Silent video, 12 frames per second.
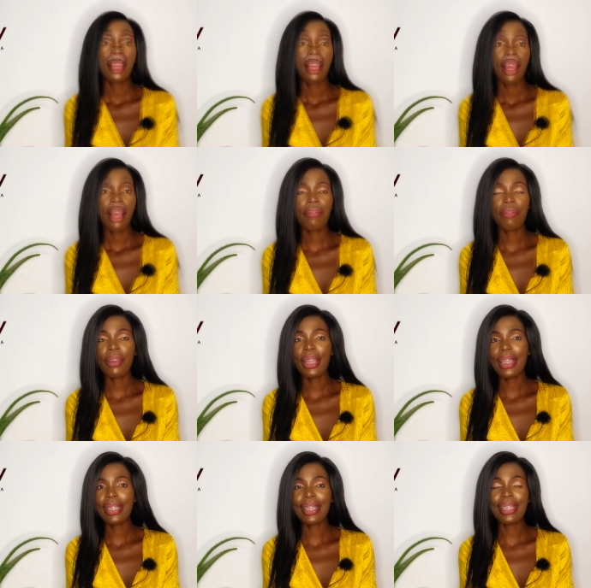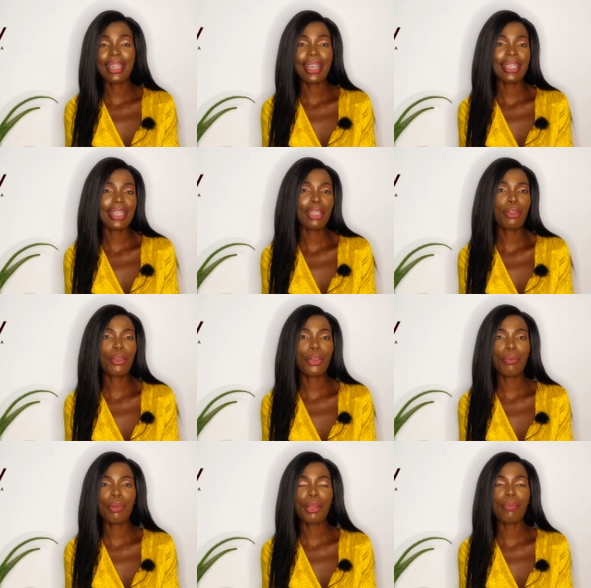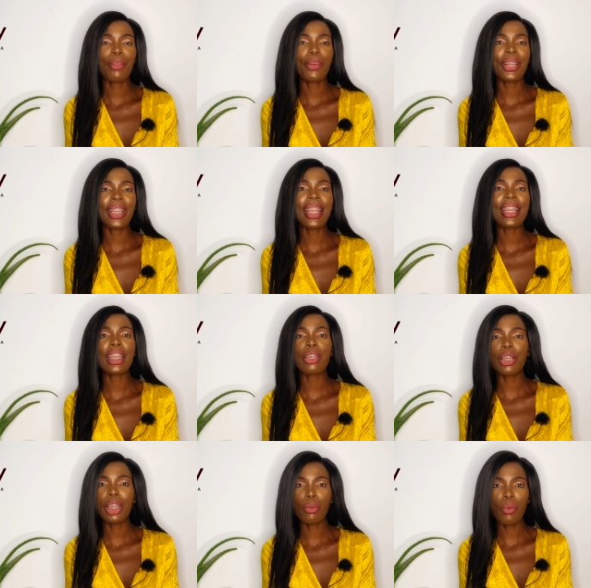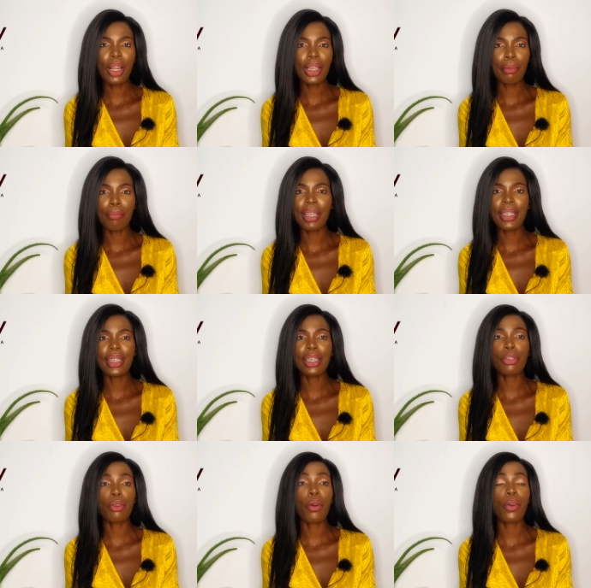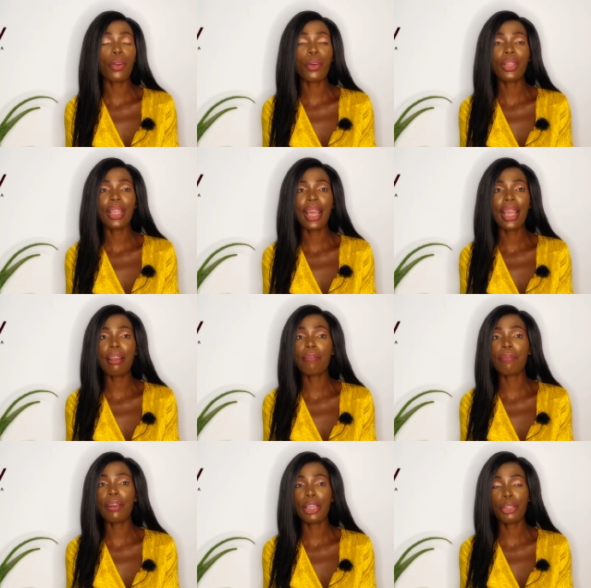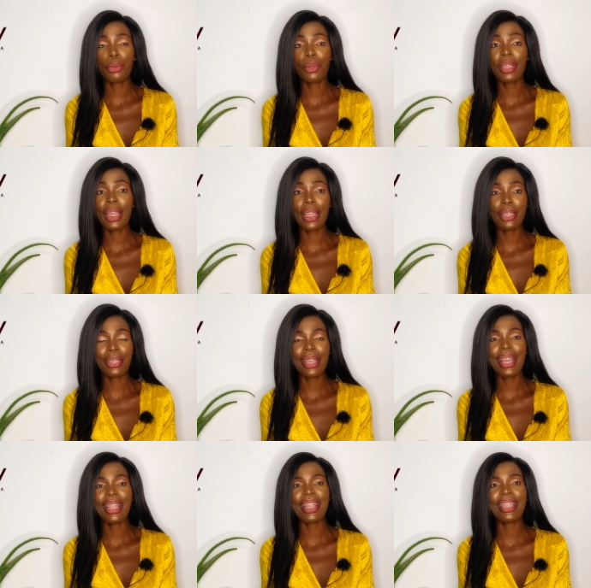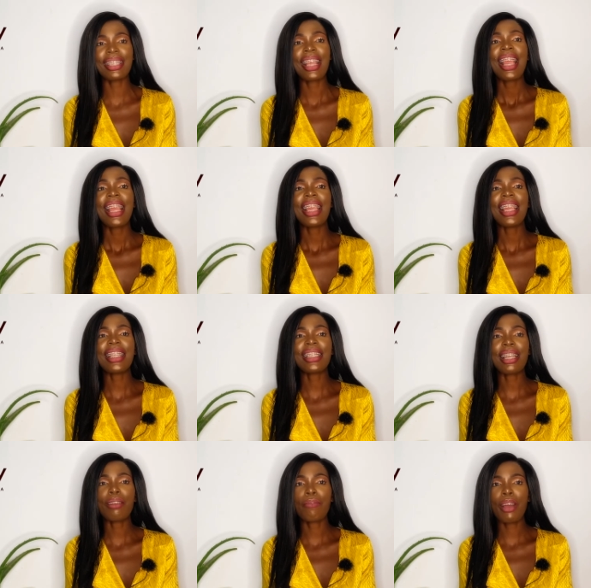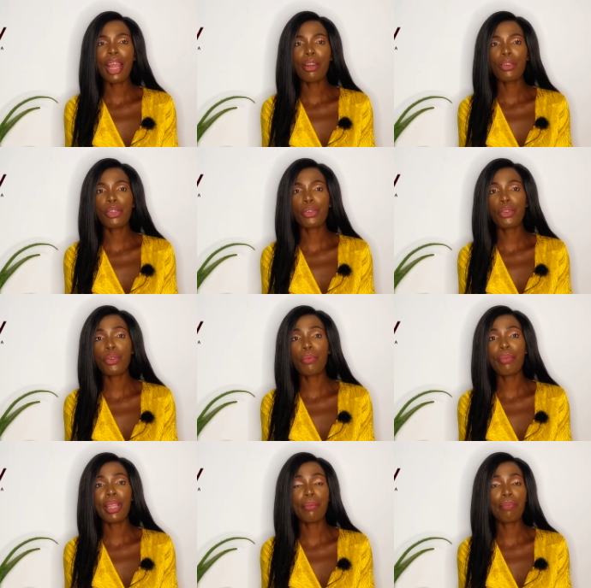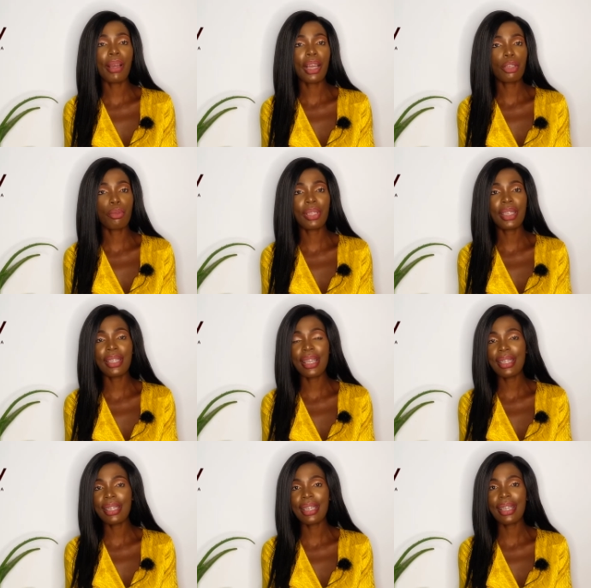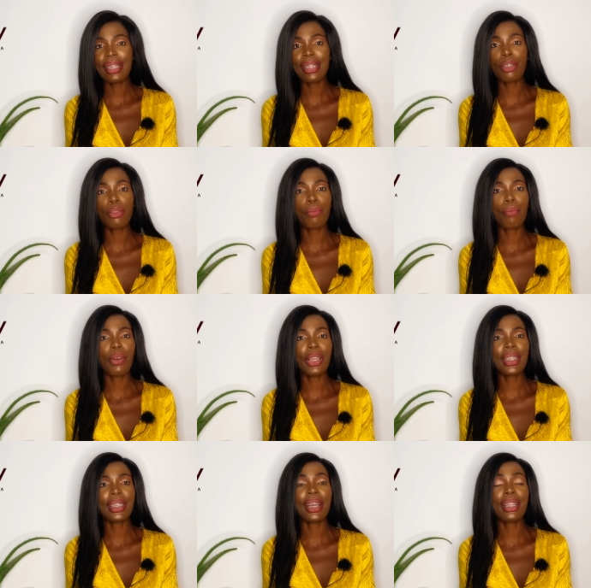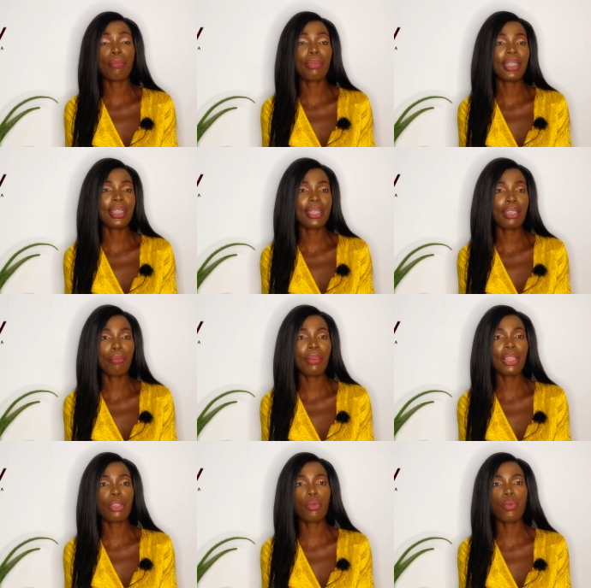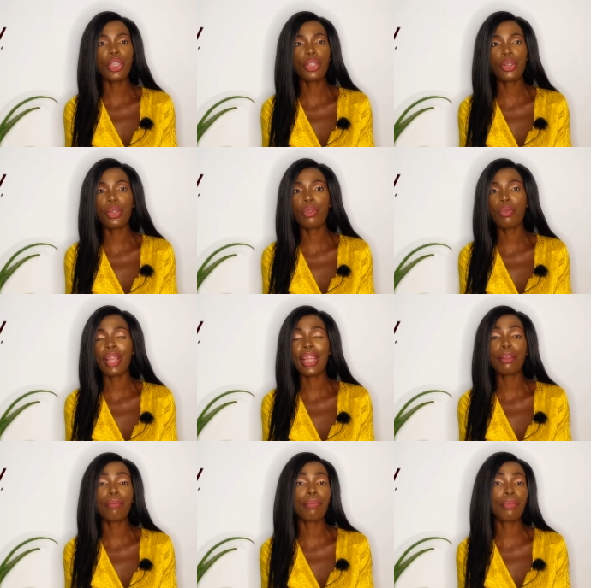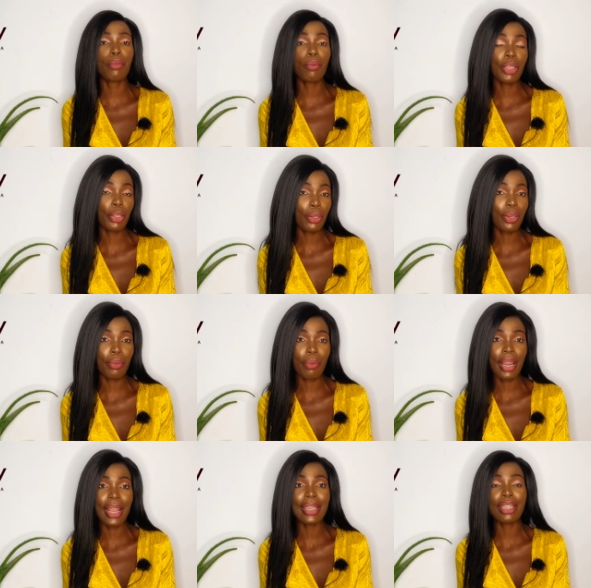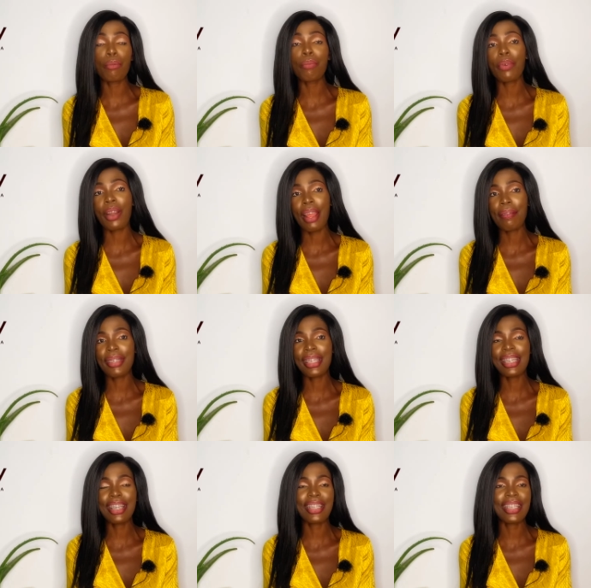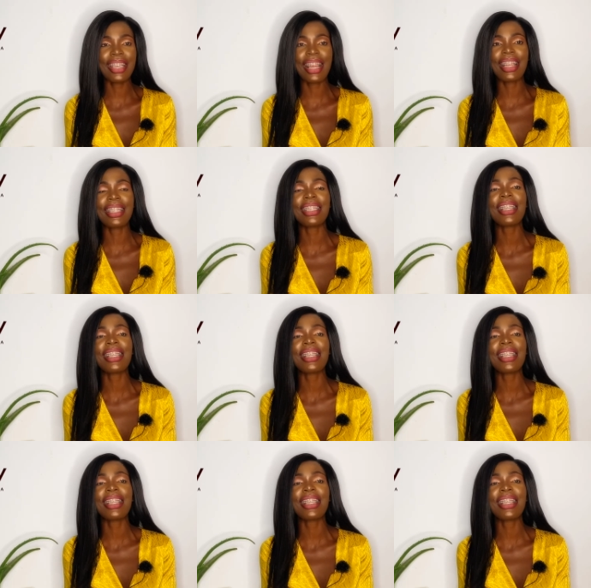A filing suggests it could be deployed in real-world meetings or online virtual get-togethers. Its environs room being packed with sensors to monitor the participants, which could raise privacy concerns.